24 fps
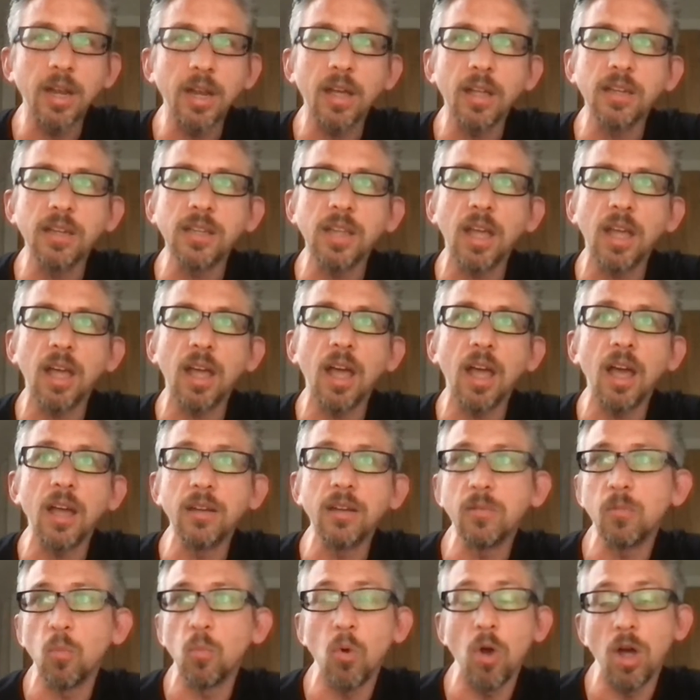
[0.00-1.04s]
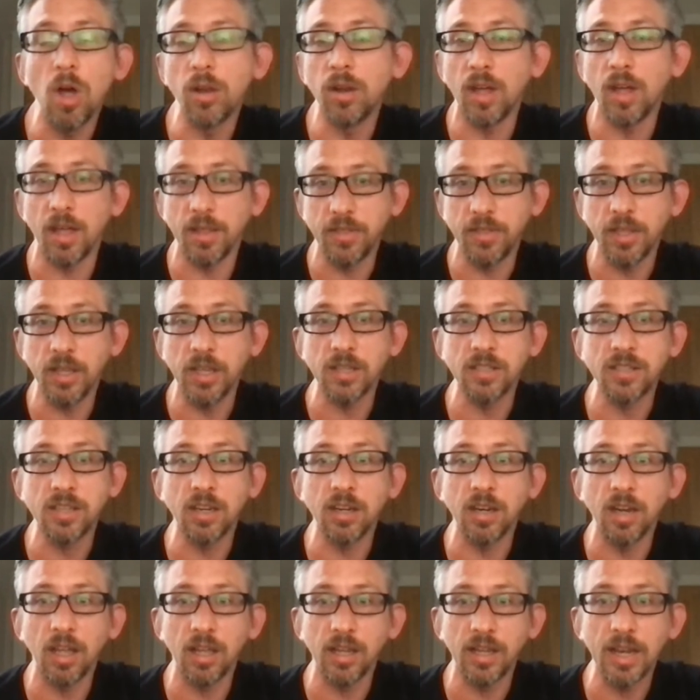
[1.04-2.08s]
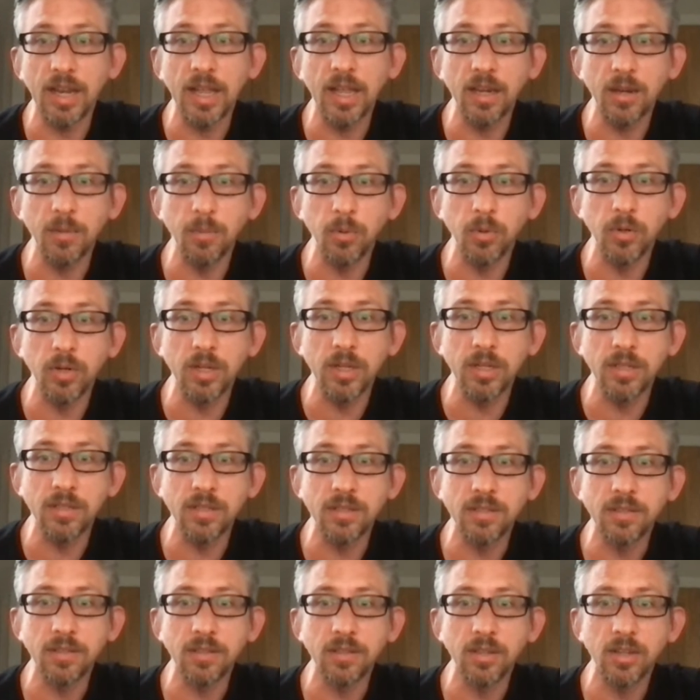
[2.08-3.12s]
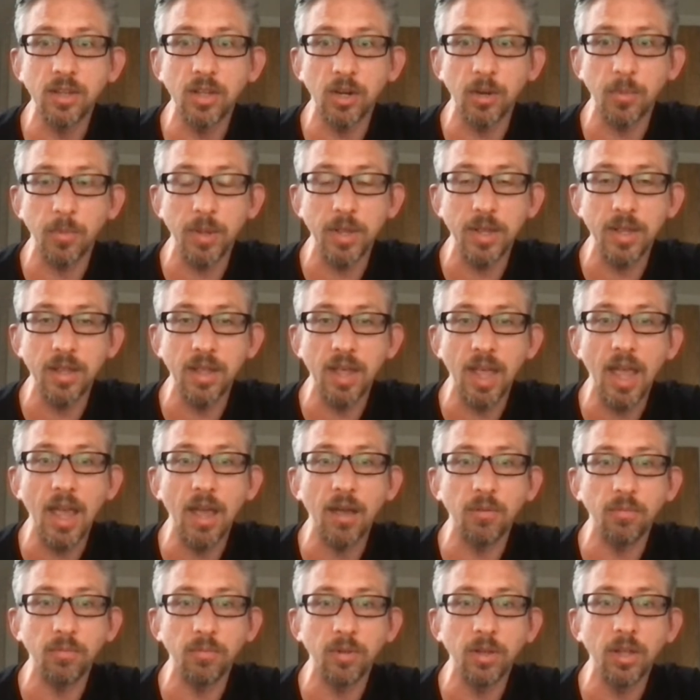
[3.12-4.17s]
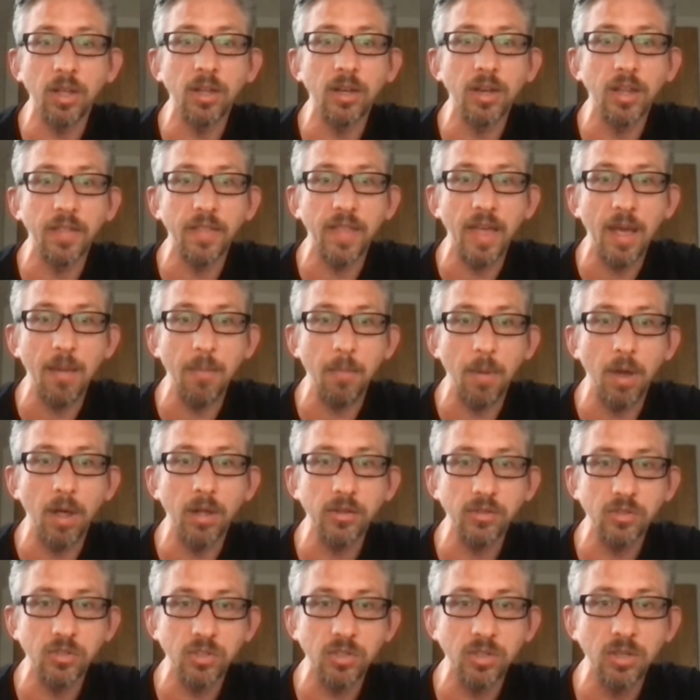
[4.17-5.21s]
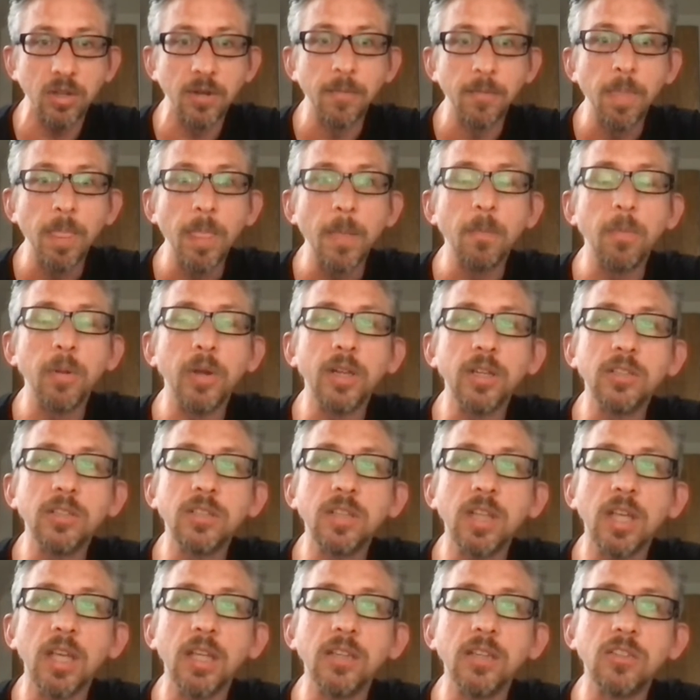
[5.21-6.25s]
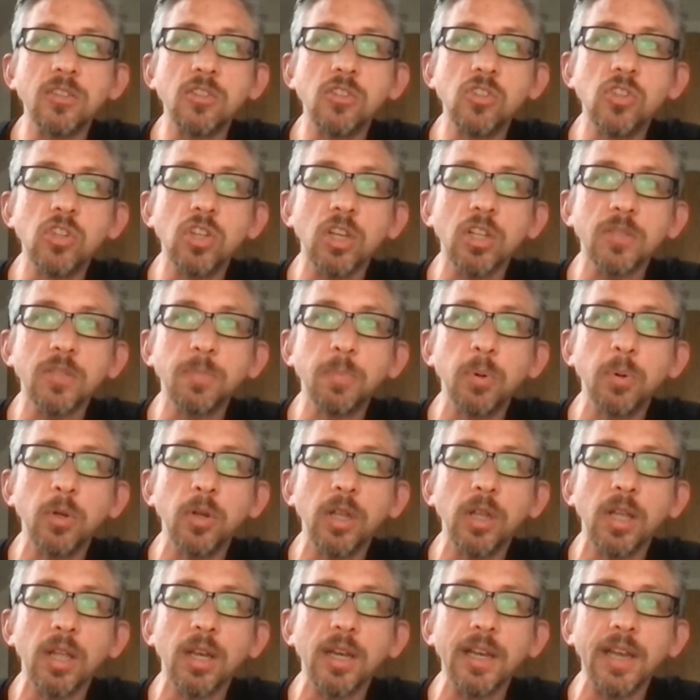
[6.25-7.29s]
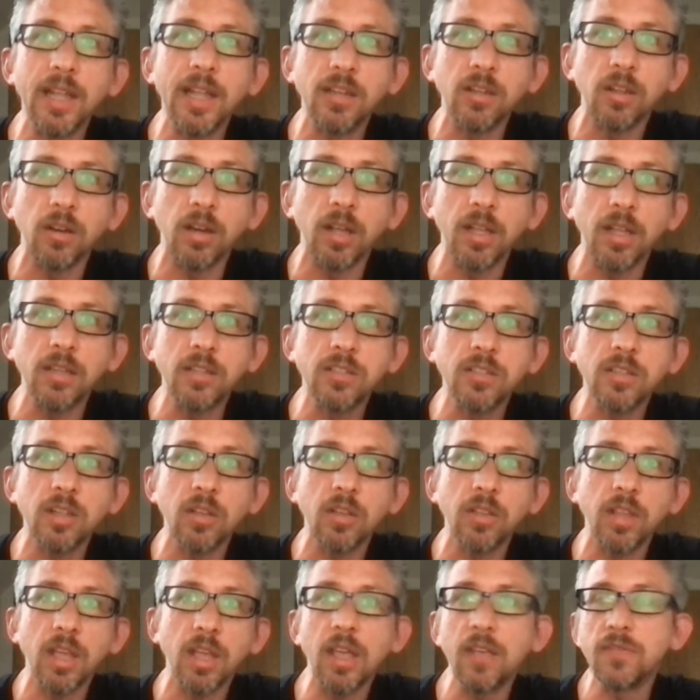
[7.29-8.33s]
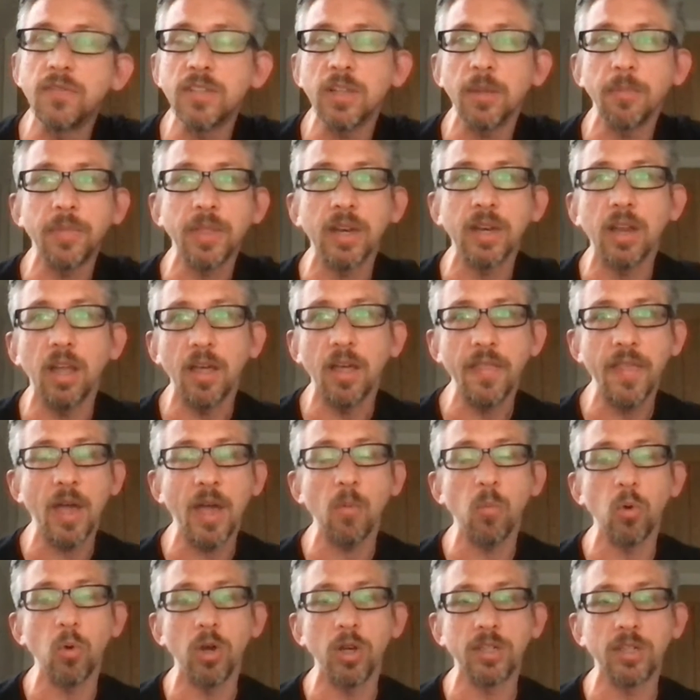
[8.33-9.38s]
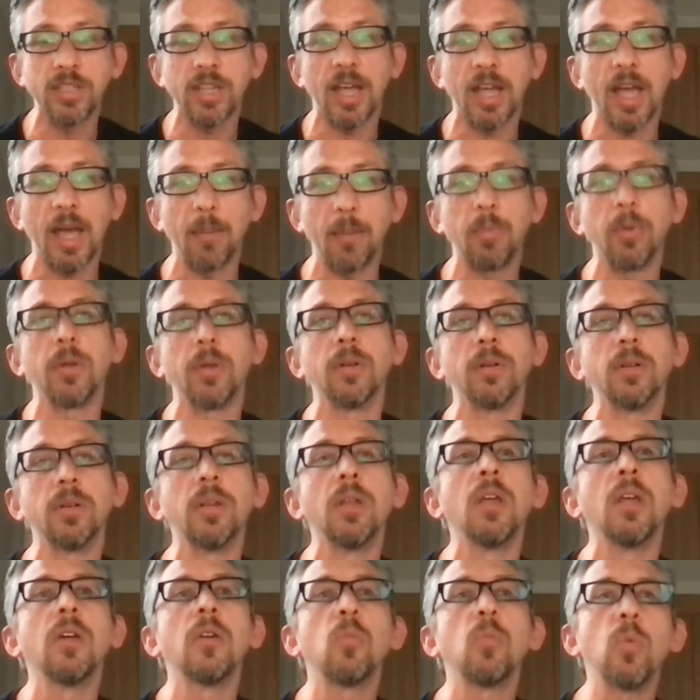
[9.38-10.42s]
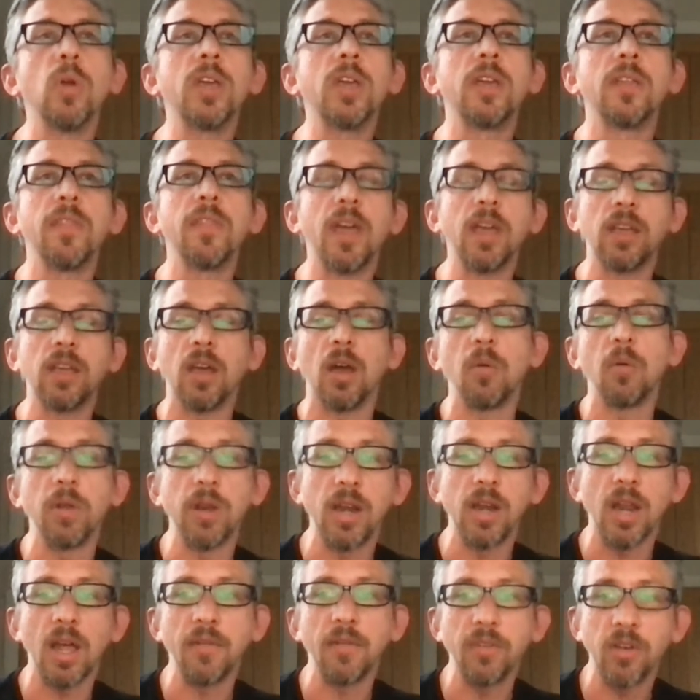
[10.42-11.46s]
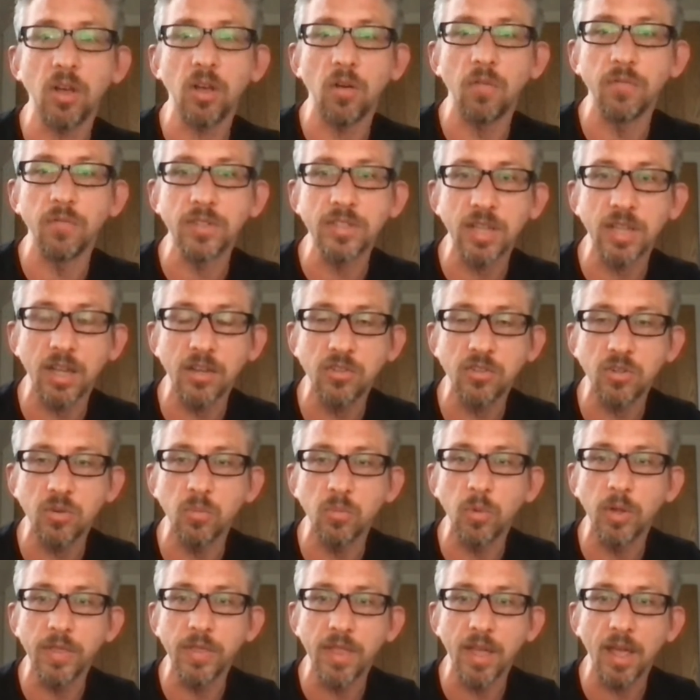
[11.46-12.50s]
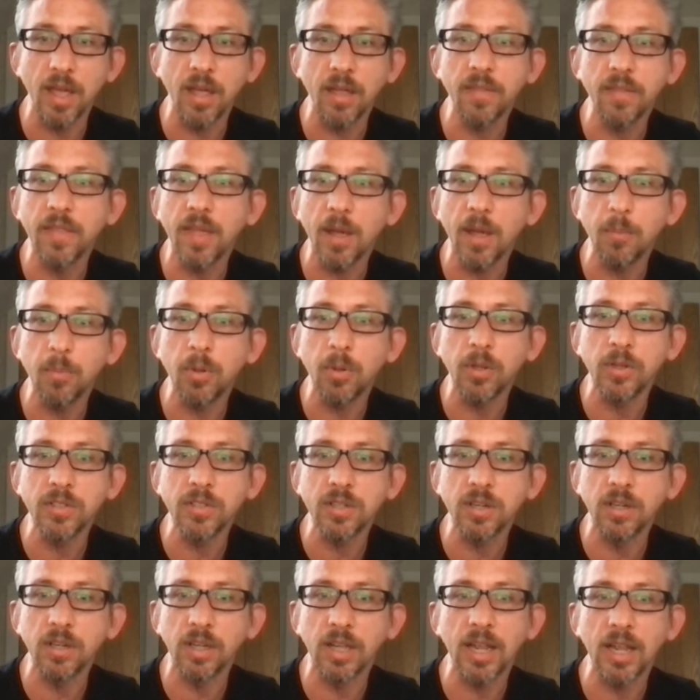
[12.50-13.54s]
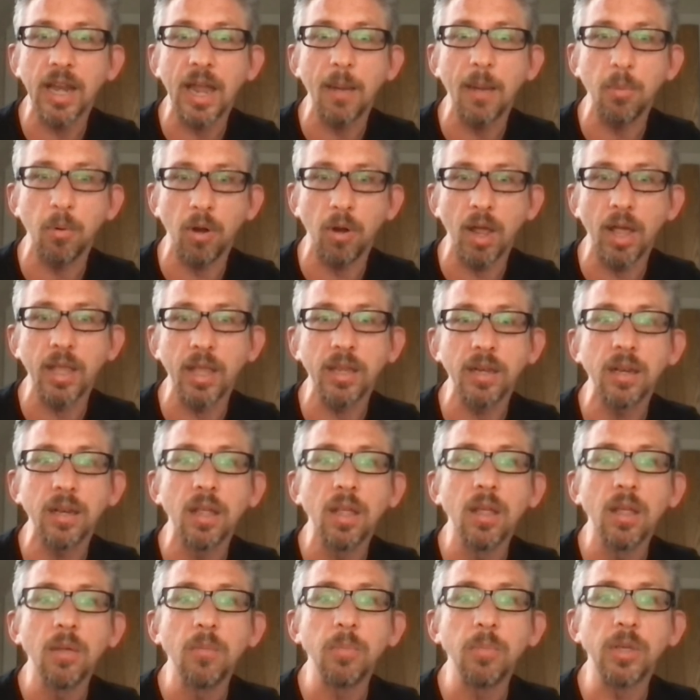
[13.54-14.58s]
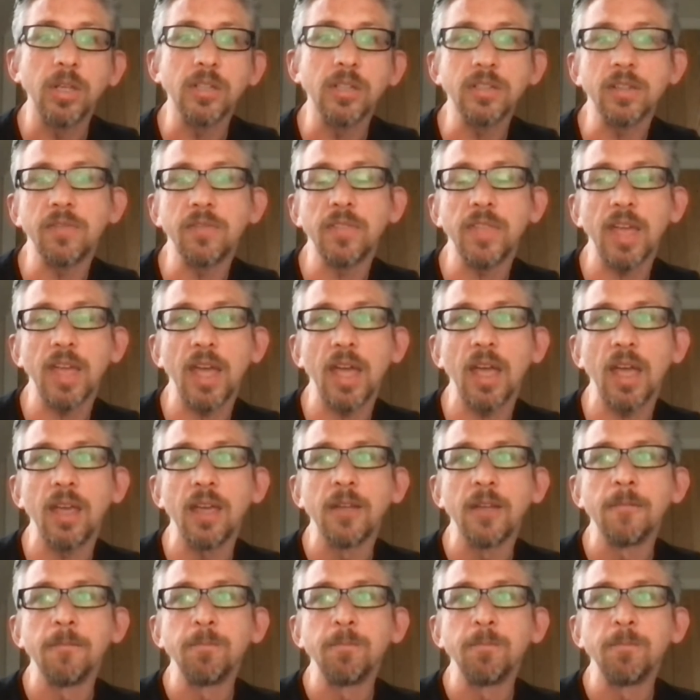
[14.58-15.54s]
I think it's unlikely anybody's going to be out earning that much, but it's just putting a lid on it so that if something like that were to happen, we can then go in and have a conversation with that person and collaborate. Because if they're